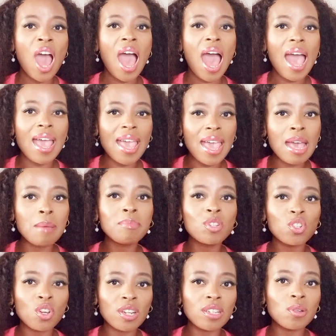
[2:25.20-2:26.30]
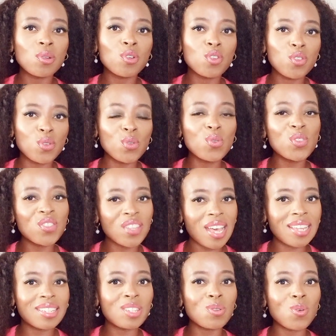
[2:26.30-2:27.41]
I am surely going to use
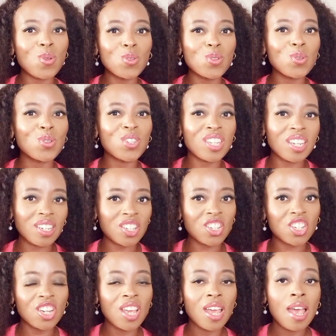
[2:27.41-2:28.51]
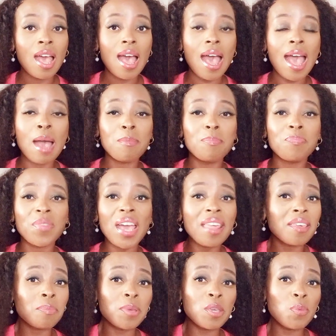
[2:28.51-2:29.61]
that to also teach
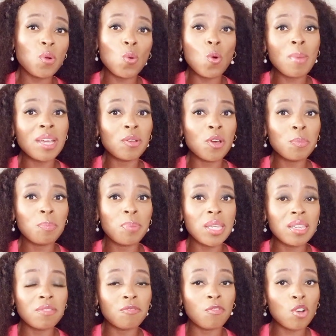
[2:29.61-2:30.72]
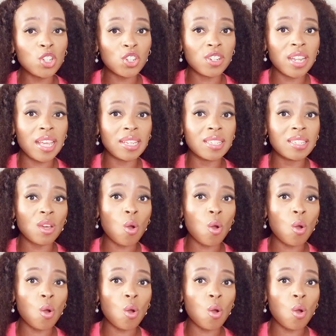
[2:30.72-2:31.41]
other people who might not be fortunate,